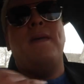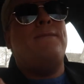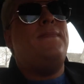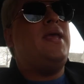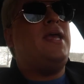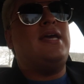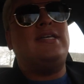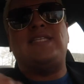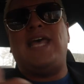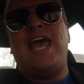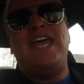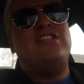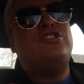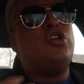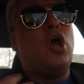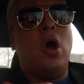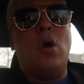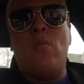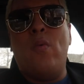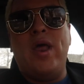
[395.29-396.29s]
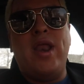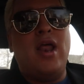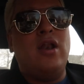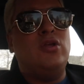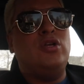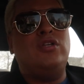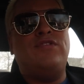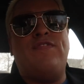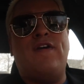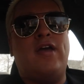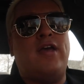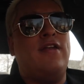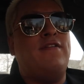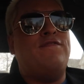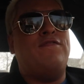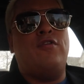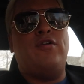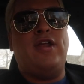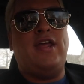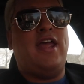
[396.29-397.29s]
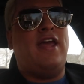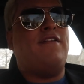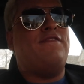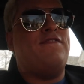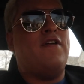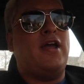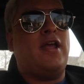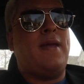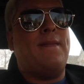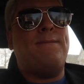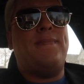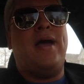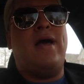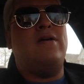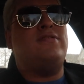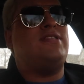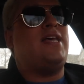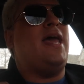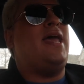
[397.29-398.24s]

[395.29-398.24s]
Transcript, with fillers: because I don't wanna lose fucking 48 fucking pounds.